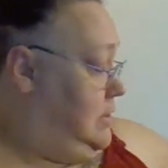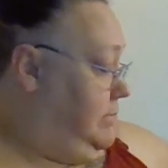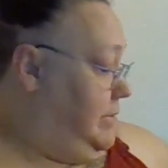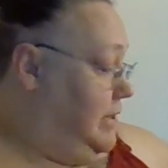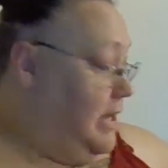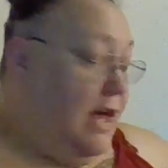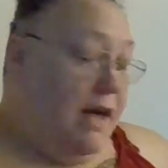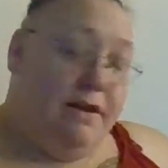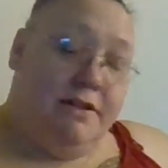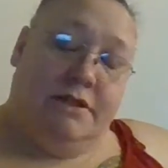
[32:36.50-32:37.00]

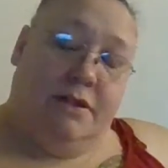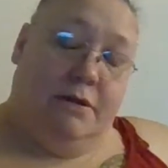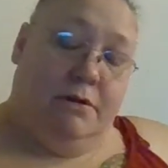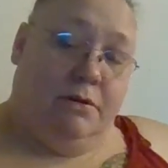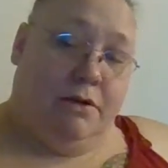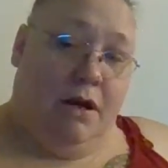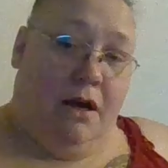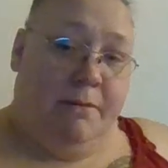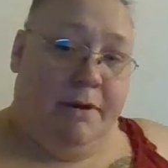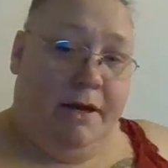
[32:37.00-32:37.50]
But yeah, so
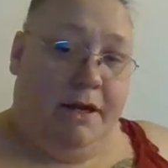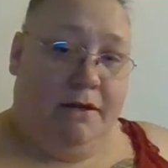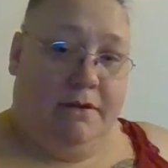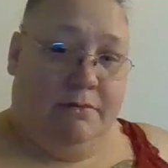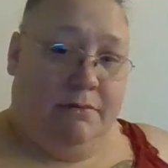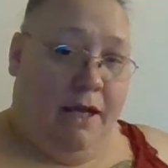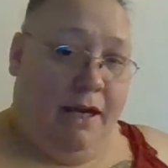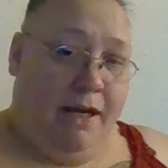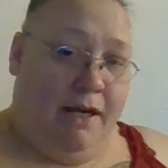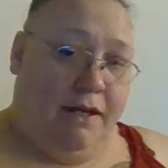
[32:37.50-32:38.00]
comment,
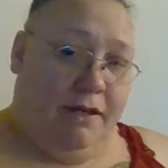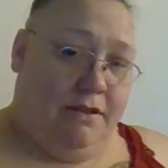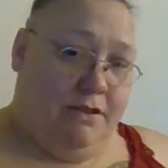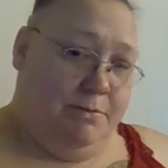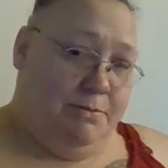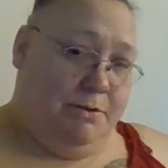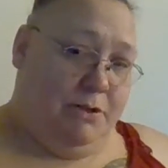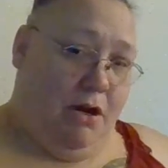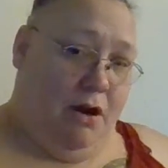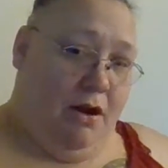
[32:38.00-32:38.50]
like,
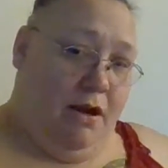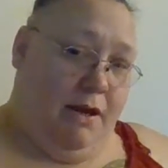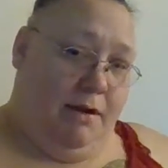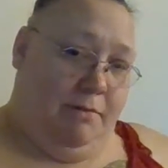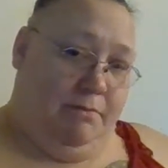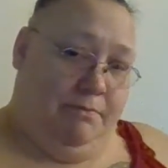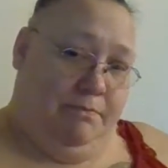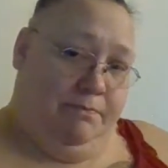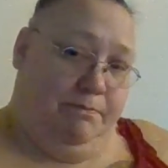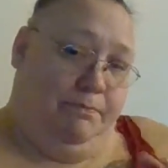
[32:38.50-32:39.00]

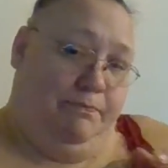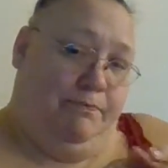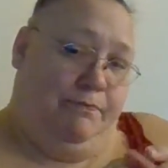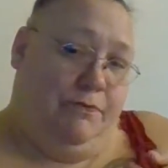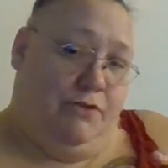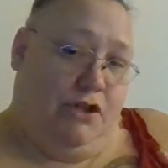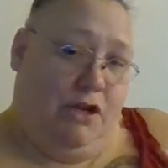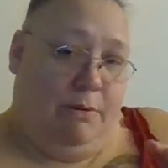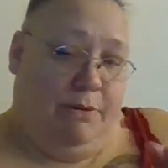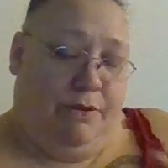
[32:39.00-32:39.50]
subscribe,
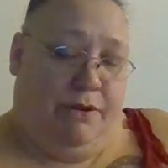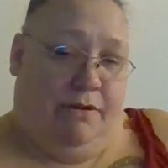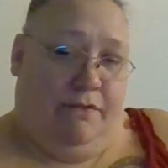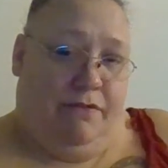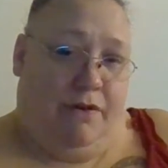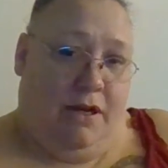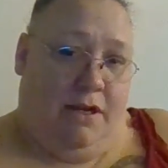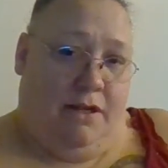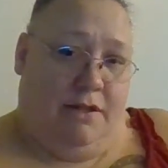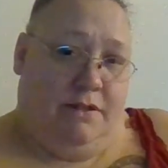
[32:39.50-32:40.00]
share with your
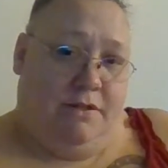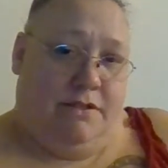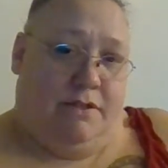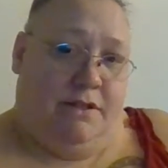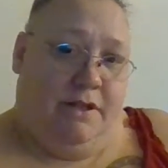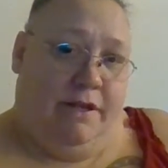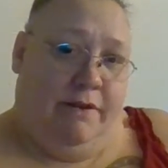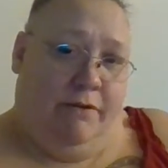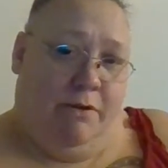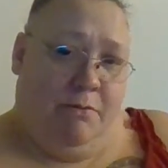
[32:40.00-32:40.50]

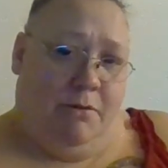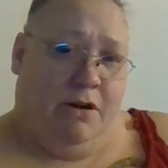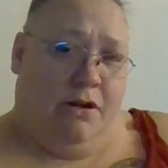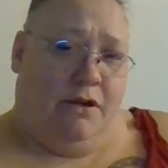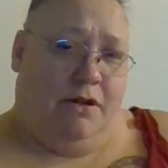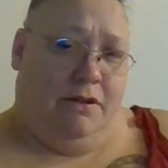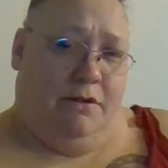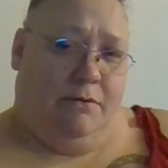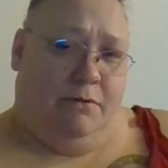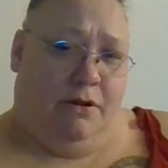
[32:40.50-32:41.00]
friends, leave your
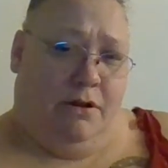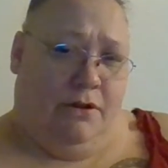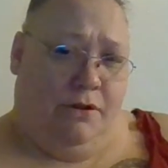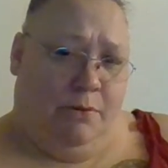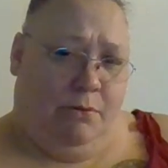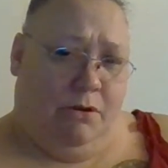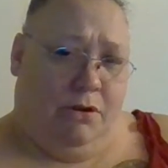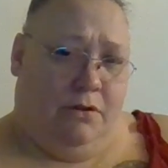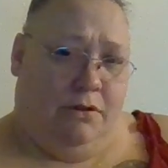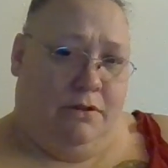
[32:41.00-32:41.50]
mark on
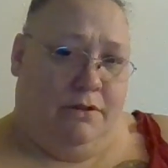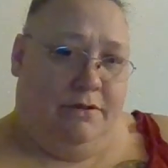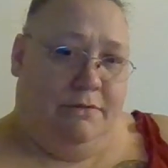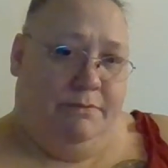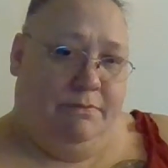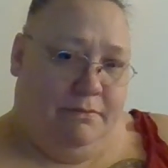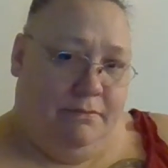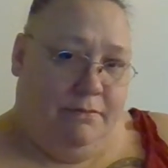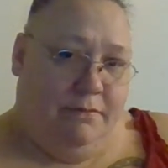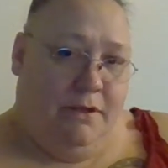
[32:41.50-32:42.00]
the world.
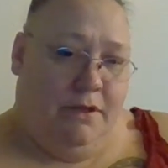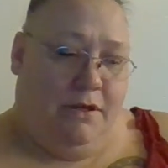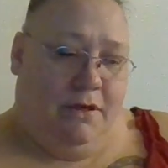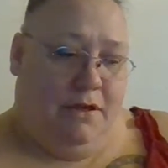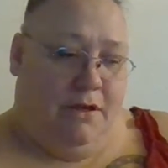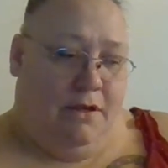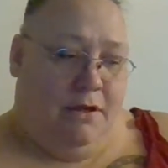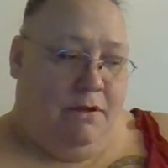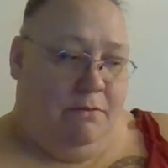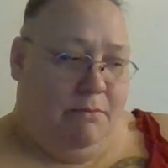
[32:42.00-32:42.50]

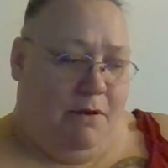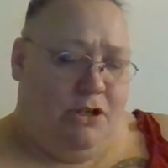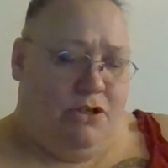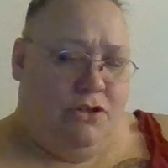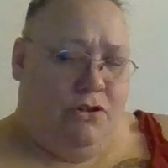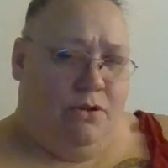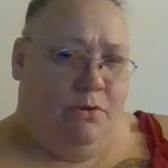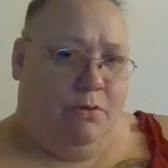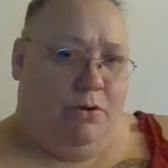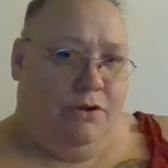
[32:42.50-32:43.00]
Make
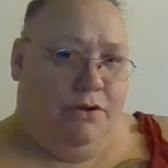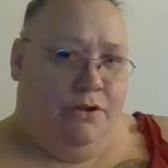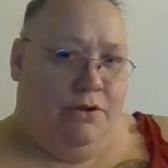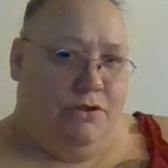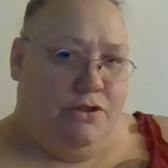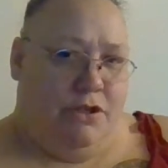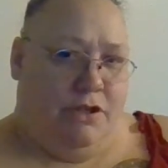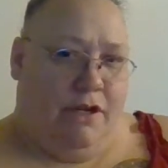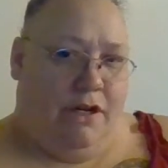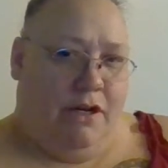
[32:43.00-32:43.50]
sure the world
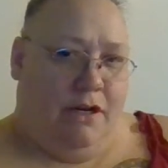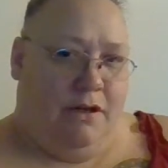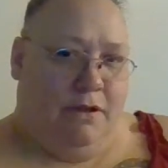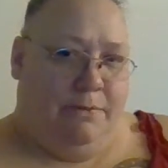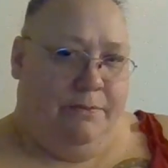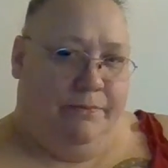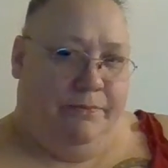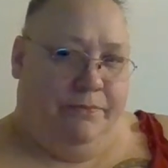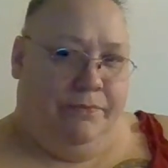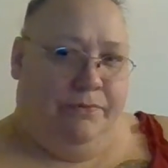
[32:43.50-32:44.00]
knows you're
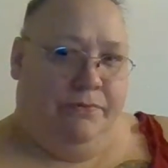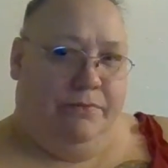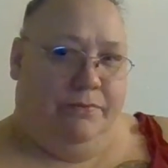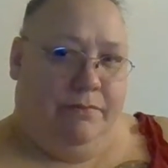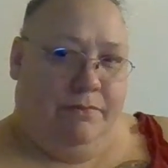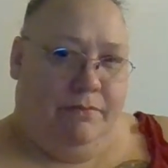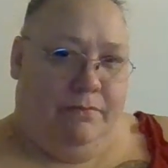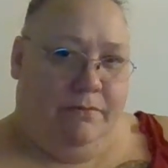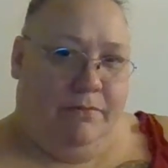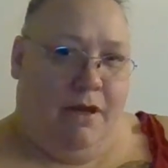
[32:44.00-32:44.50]
there.
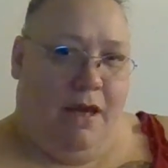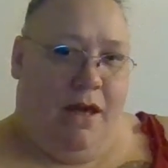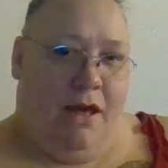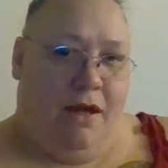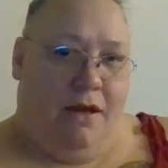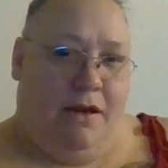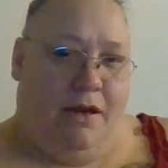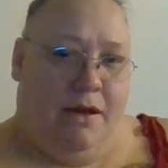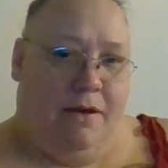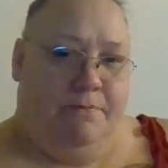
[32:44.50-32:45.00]

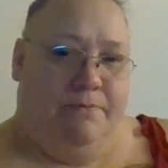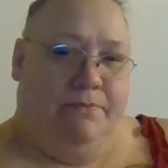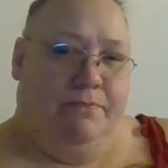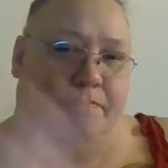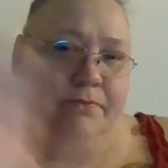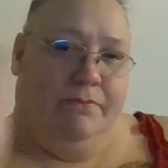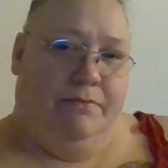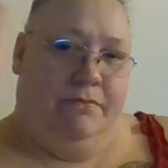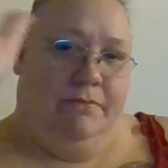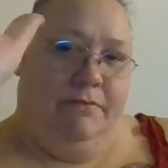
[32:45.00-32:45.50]
And
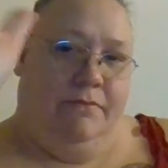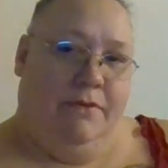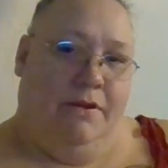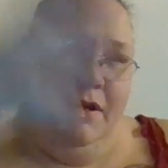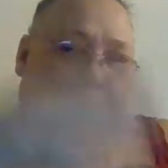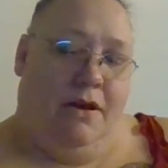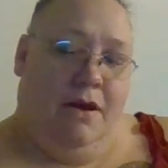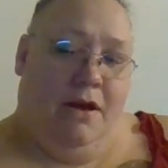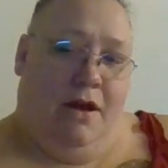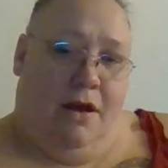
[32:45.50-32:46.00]

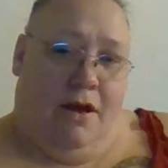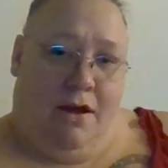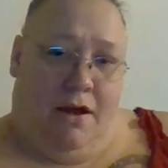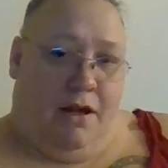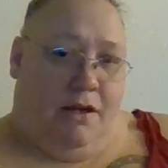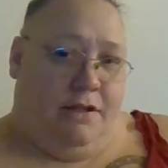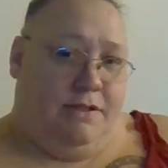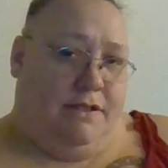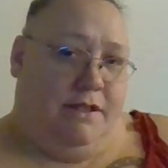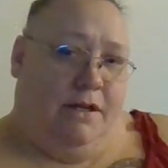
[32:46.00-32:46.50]

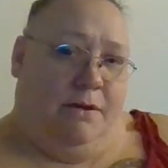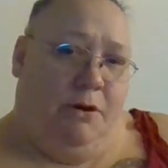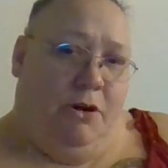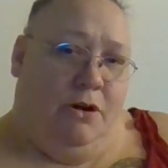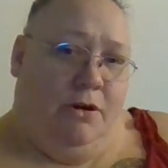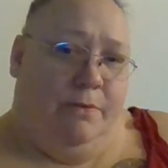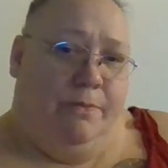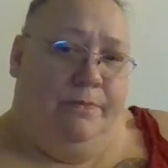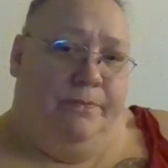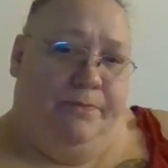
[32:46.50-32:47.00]
I'll see you
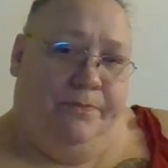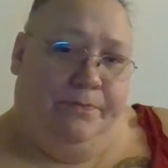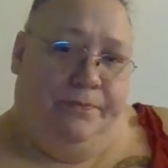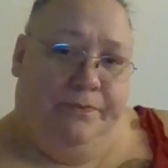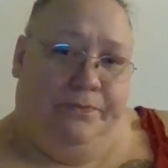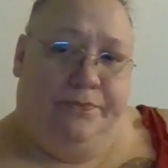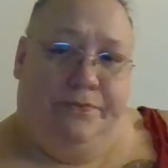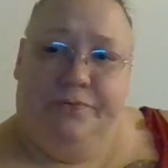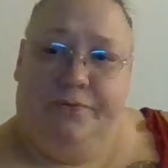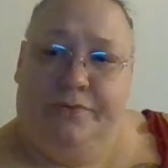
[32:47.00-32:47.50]
tomorrow.
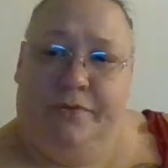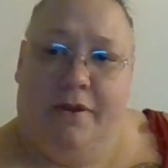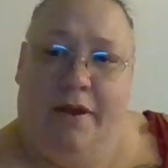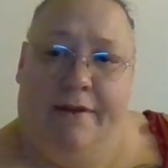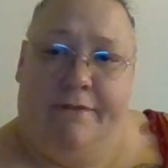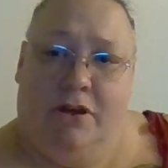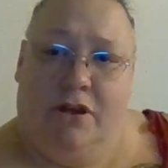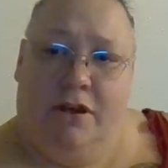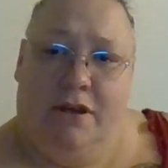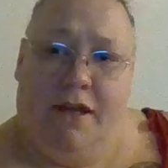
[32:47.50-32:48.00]

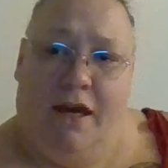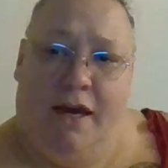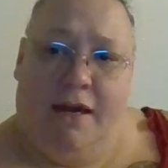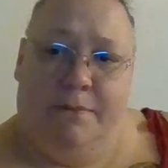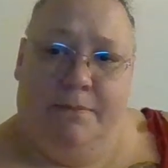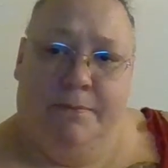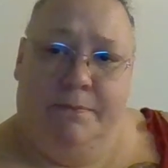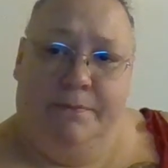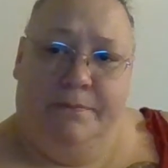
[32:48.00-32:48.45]
Have a good day.